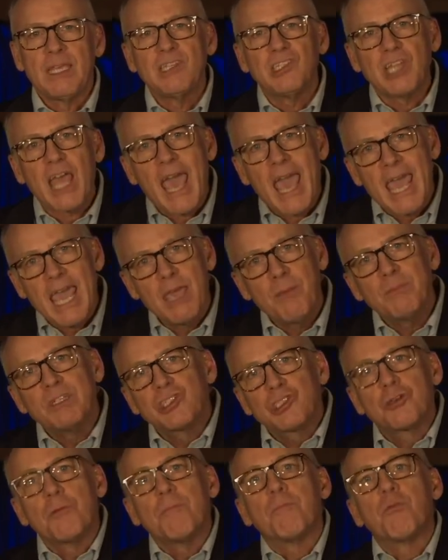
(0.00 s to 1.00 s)
His aim
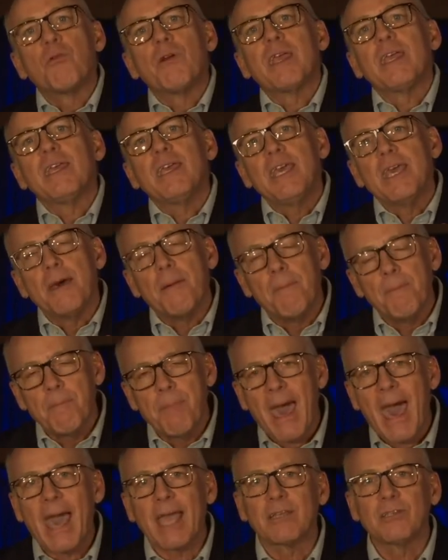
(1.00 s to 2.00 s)
is to bring him
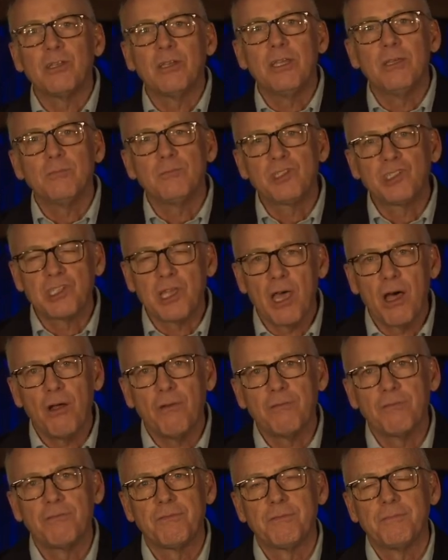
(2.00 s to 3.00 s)
back to
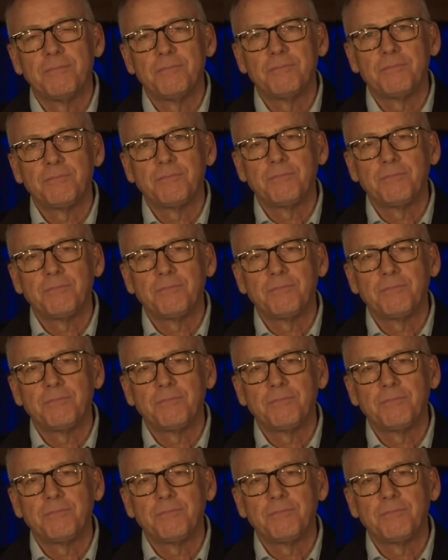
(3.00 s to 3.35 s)
himself.